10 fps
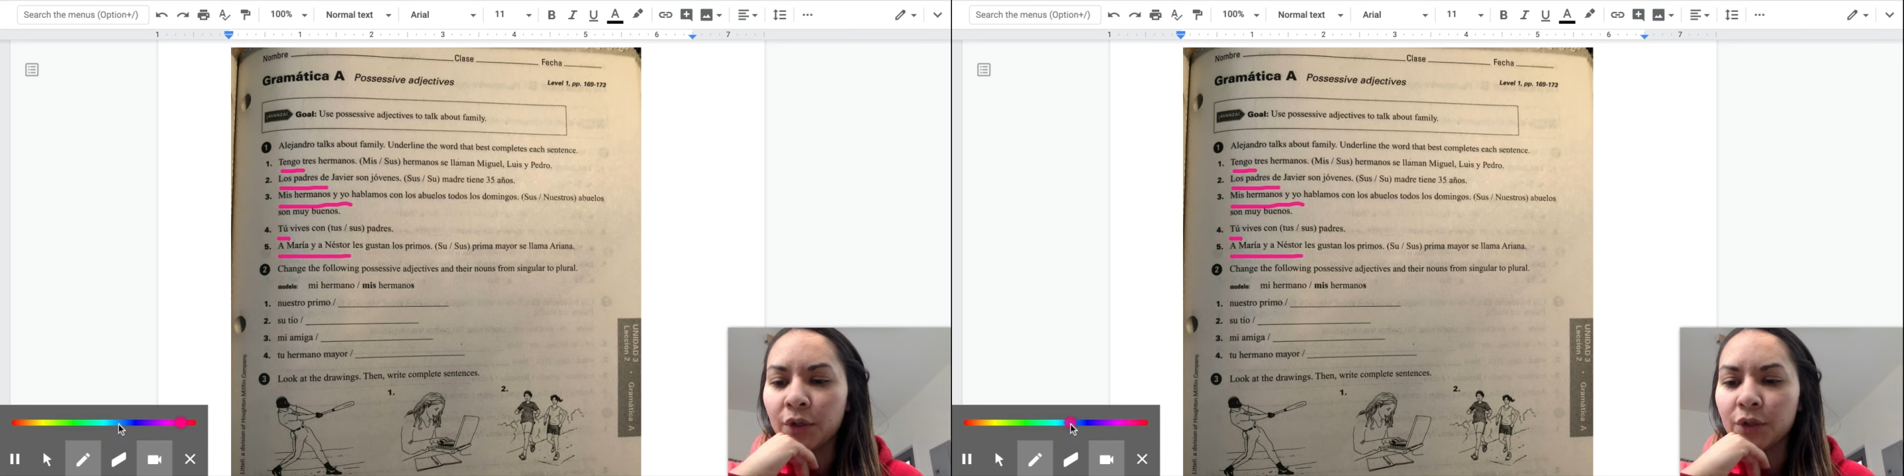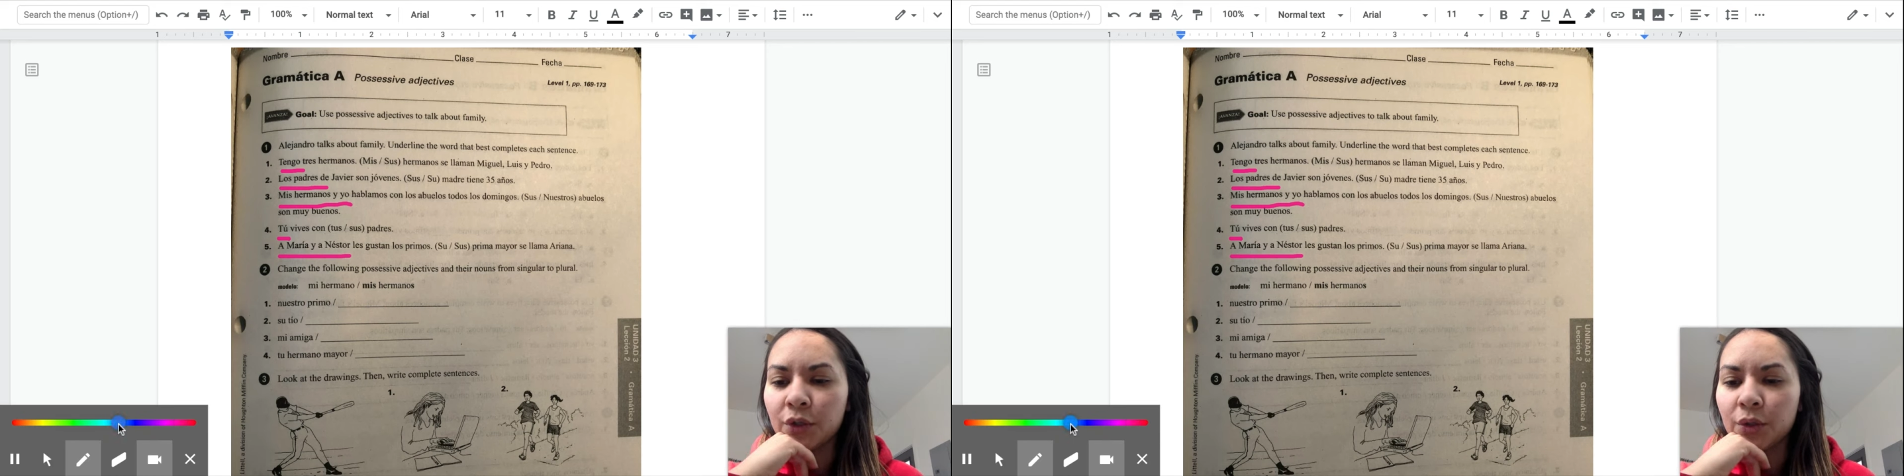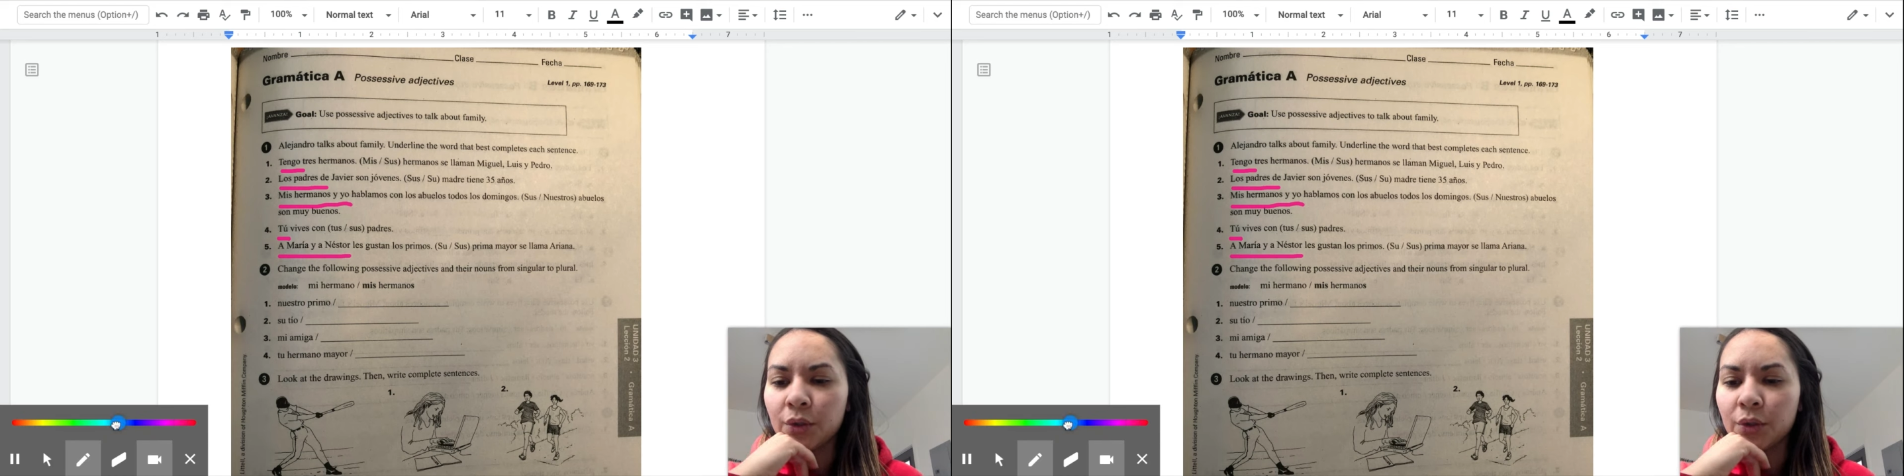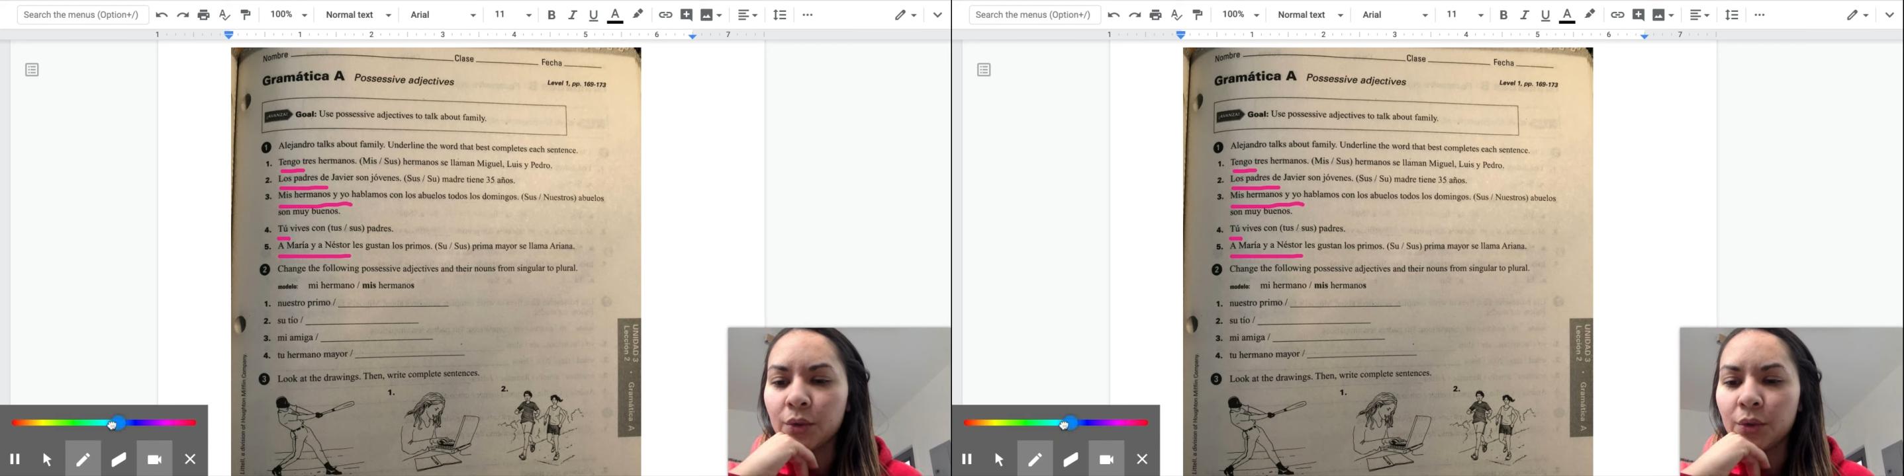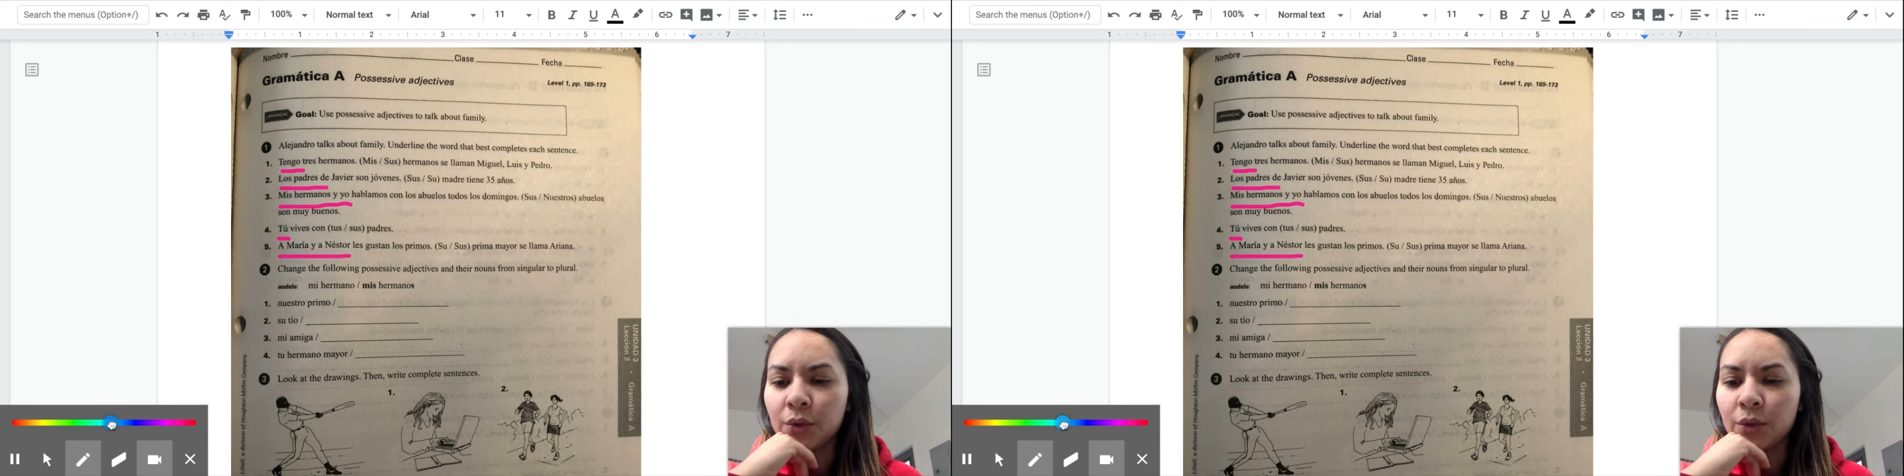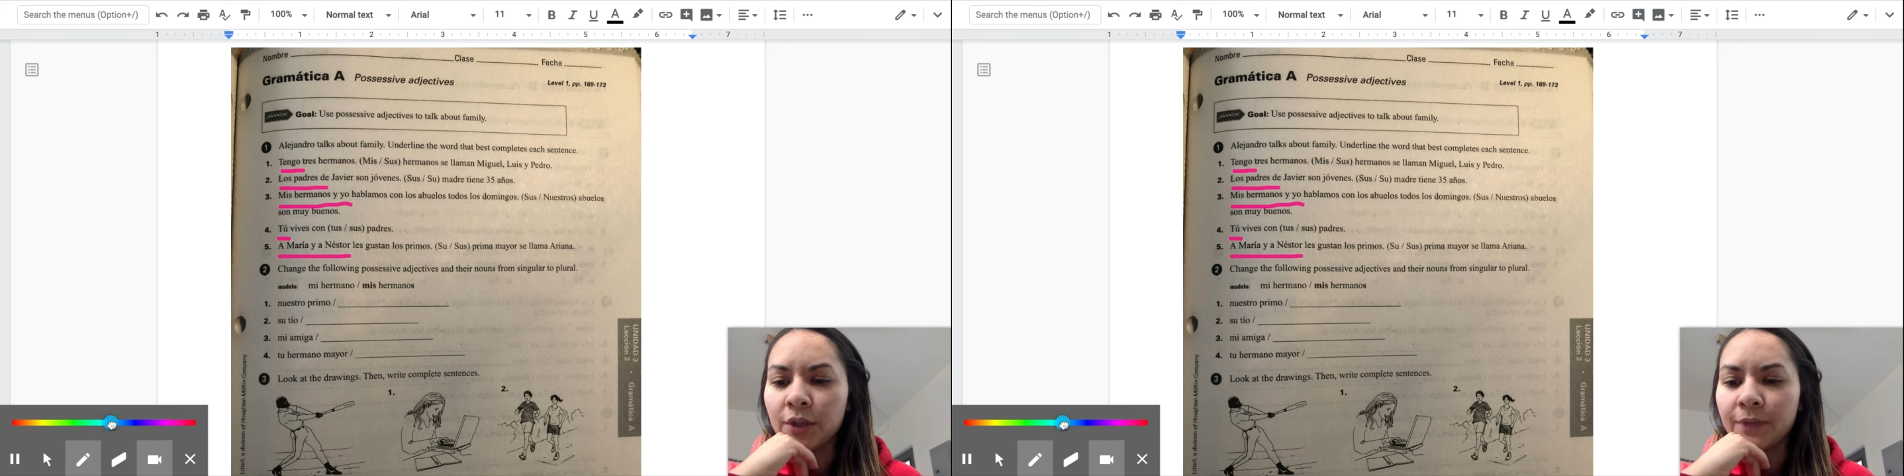to